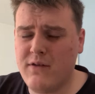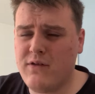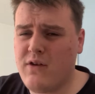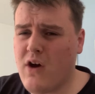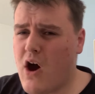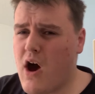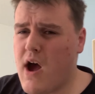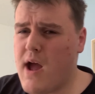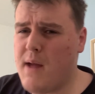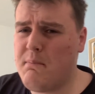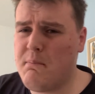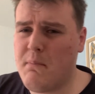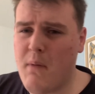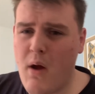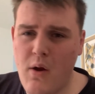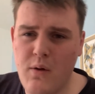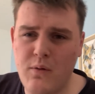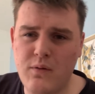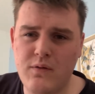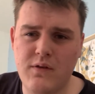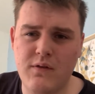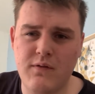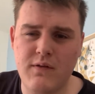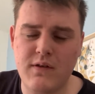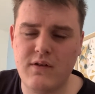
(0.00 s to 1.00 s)
of time,
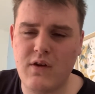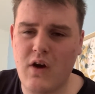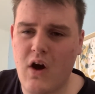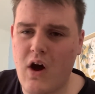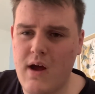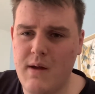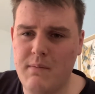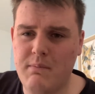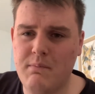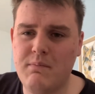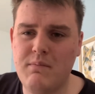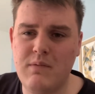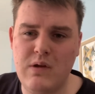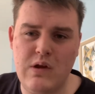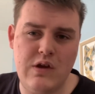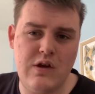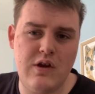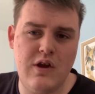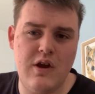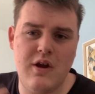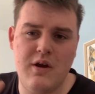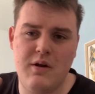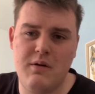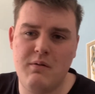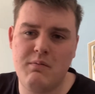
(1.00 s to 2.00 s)
most of the time
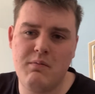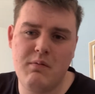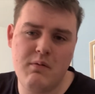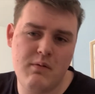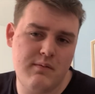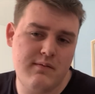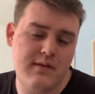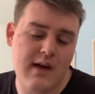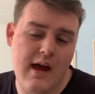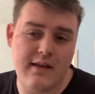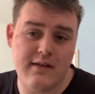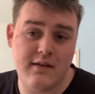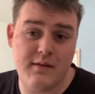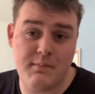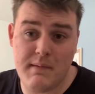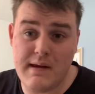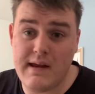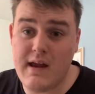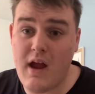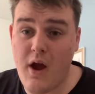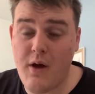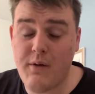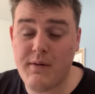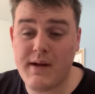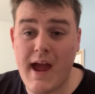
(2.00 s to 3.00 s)
you tend to
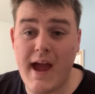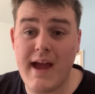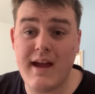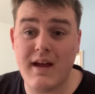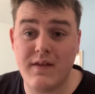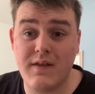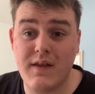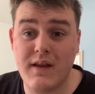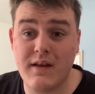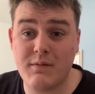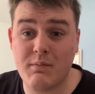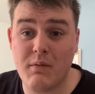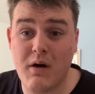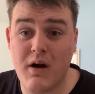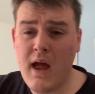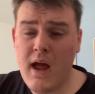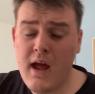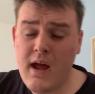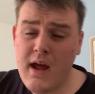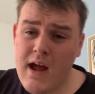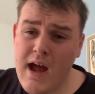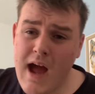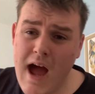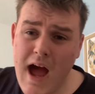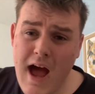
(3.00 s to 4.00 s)
be okay in this market.
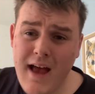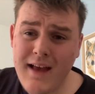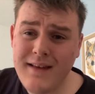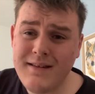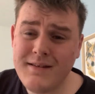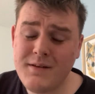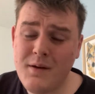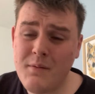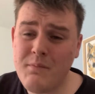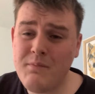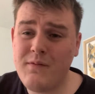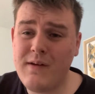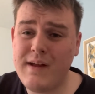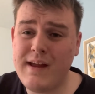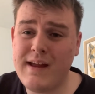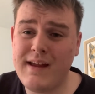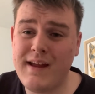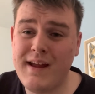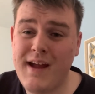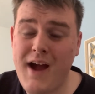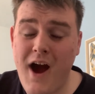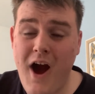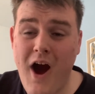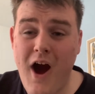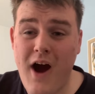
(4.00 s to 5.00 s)
As
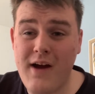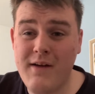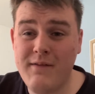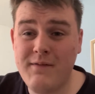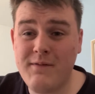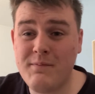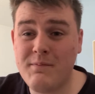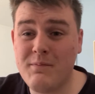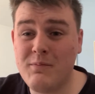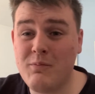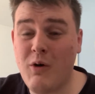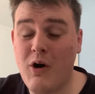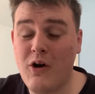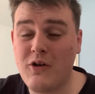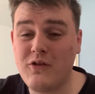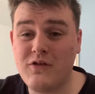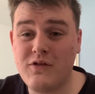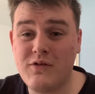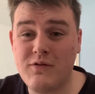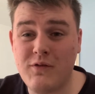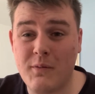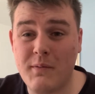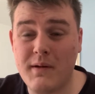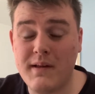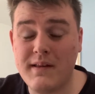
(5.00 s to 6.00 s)
something I've
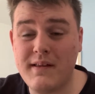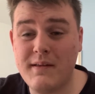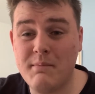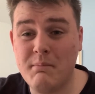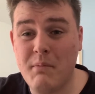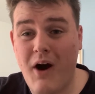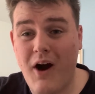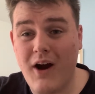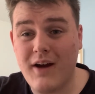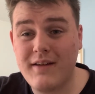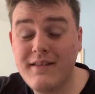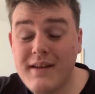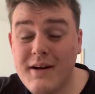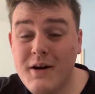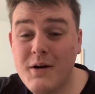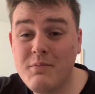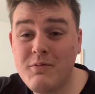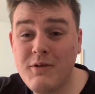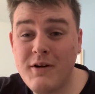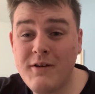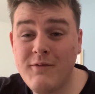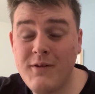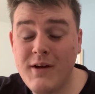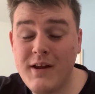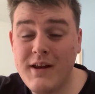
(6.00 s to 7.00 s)
watched from a Mark
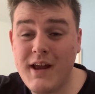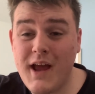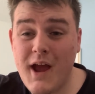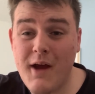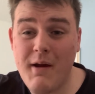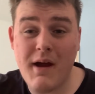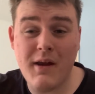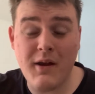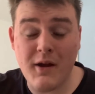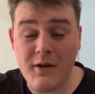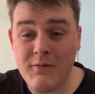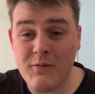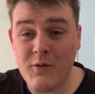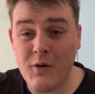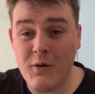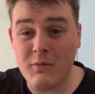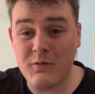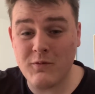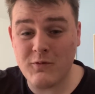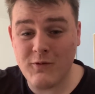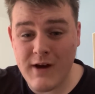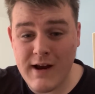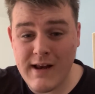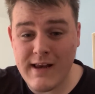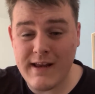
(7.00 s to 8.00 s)
Tilbury video and I thought
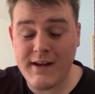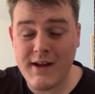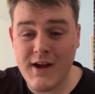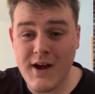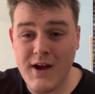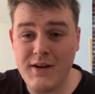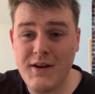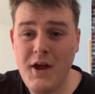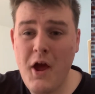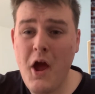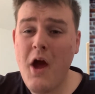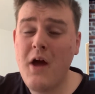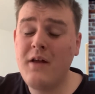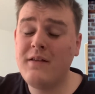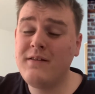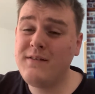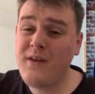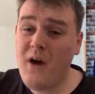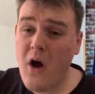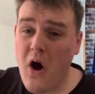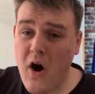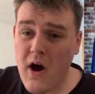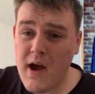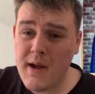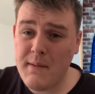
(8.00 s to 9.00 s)
was really good,
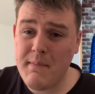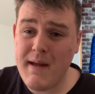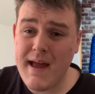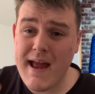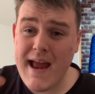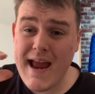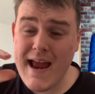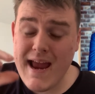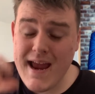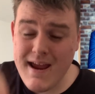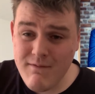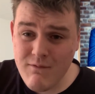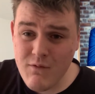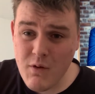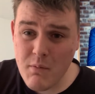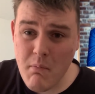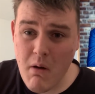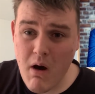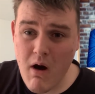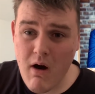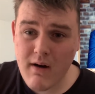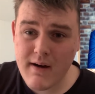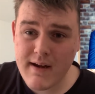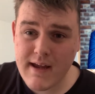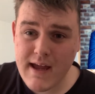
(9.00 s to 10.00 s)
time in the
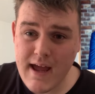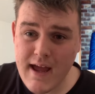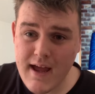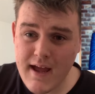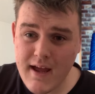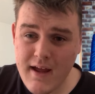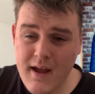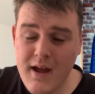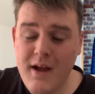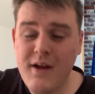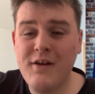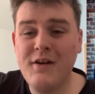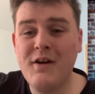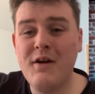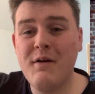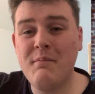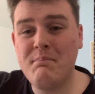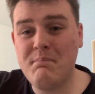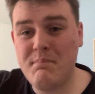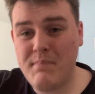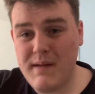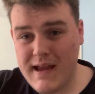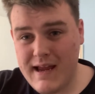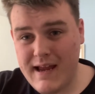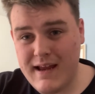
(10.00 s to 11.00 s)
market
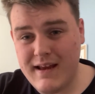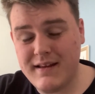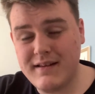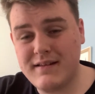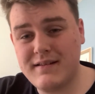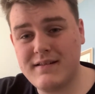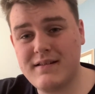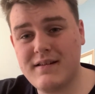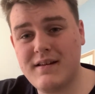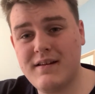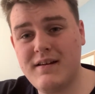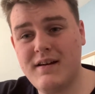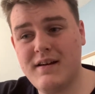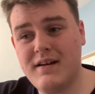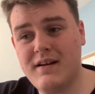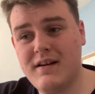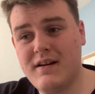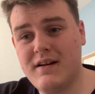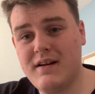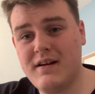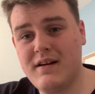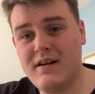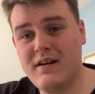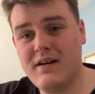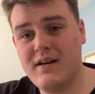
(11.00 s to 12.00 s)
beats
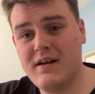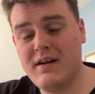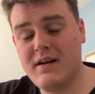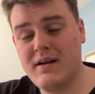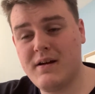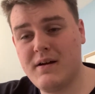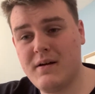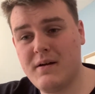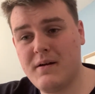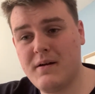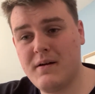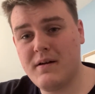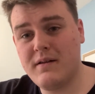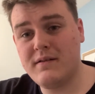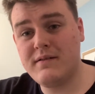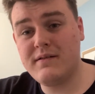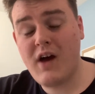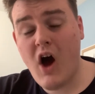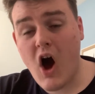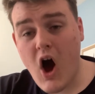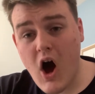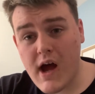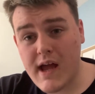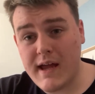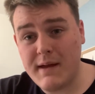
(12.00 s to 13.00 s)

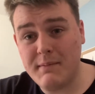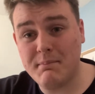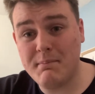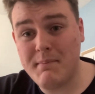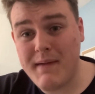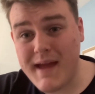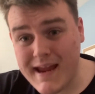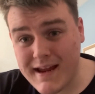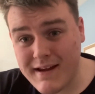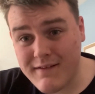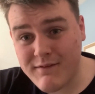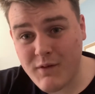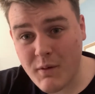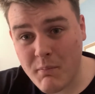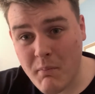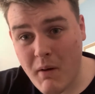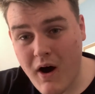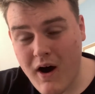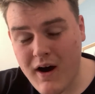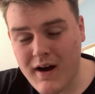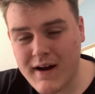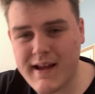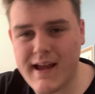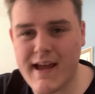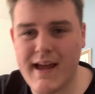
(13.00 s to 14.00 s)
timing the
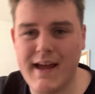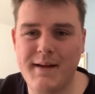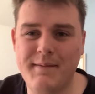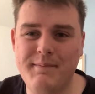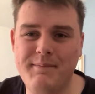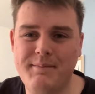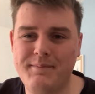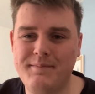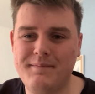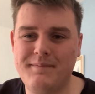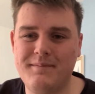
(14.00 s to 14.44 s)
market.